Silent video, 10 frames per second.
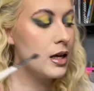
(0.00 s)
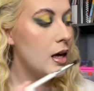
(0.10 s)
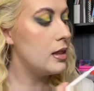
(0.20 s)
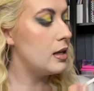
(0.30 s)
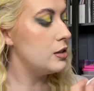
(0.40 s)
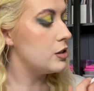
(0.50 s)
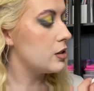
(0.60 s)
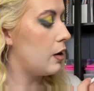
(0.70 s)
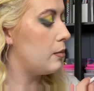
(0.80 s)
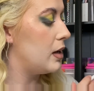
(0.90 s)
and then just
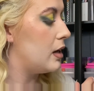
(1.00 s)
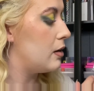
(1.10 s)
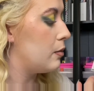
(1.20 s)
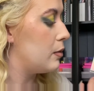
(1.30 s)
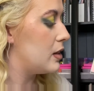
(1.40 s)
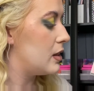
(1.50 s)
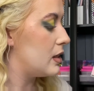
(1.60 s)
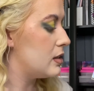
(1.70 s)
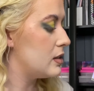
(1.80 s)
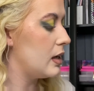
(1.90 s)
go in with
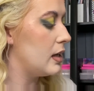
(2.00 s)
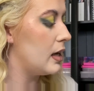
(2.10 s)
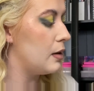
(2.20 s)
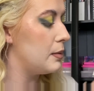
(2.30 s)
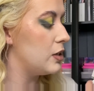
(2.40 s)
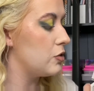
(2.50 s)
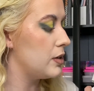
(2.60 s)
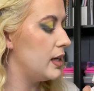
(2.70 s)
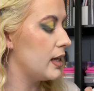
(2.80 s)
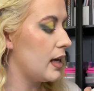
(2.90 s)
this yellowy
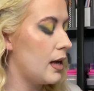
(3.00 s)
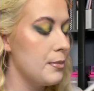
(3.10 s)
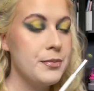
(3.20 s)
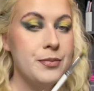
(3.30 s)
green again.